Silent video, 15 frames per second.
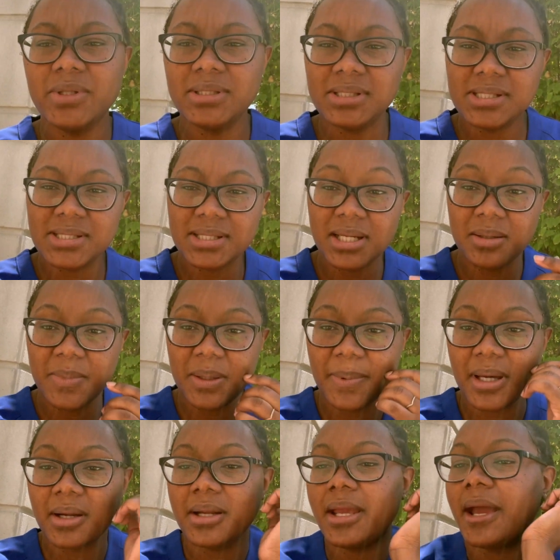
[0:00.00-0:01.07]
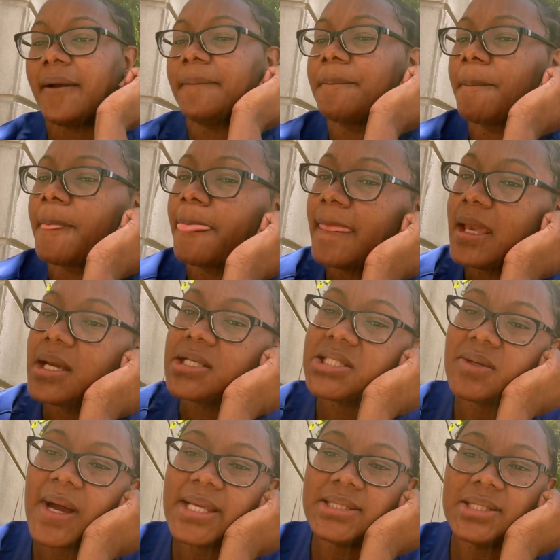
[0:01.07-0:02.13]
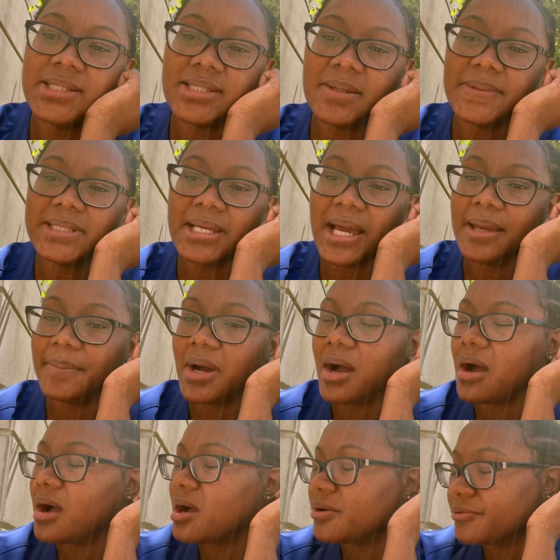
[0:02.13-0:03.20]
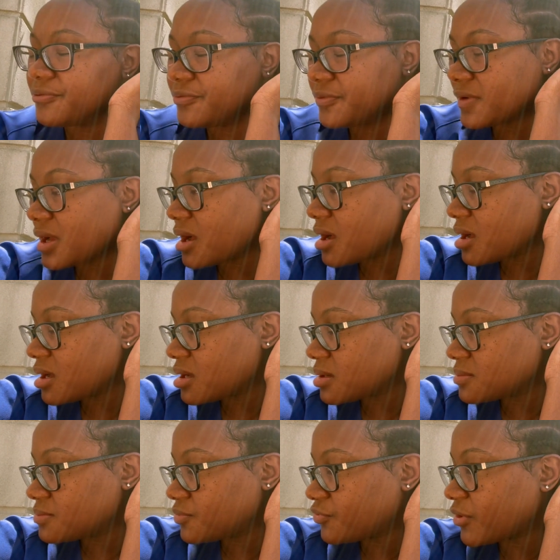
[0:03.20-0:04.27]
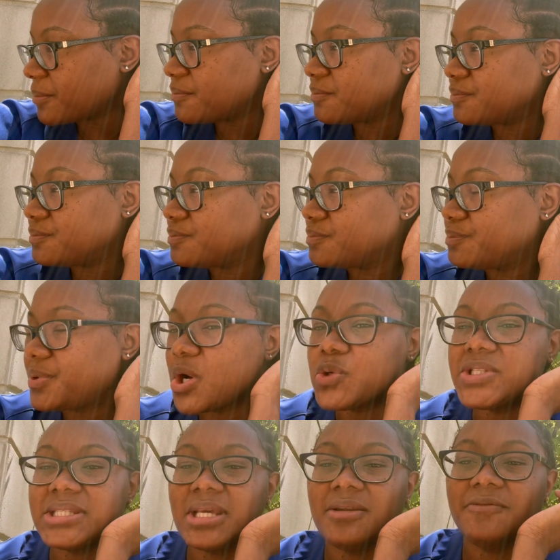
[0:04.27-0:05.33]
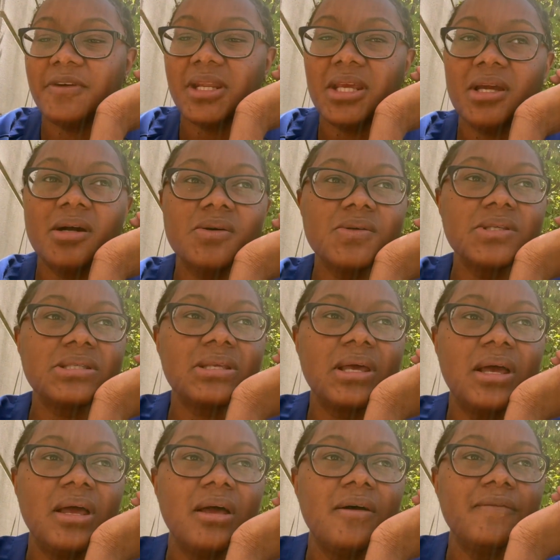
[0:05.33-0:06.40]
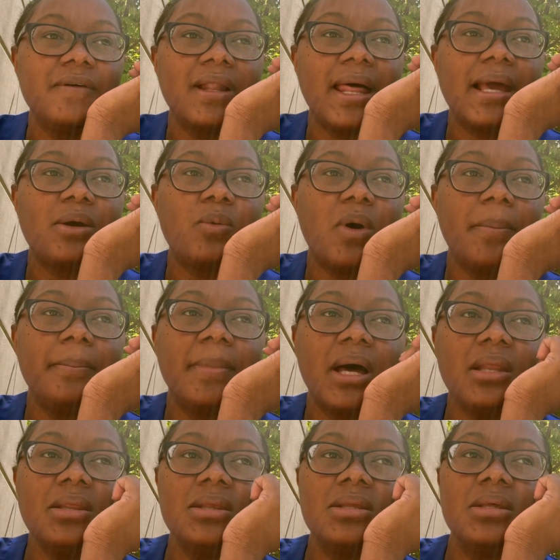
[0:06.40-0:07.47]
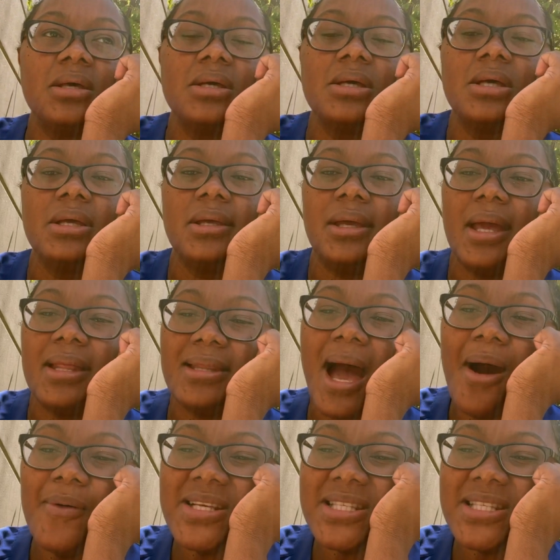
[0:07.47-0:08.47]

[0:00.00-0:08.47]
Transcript: this is gonna be better, yeah. So I took some time off from posting videos for like 1 month. And that was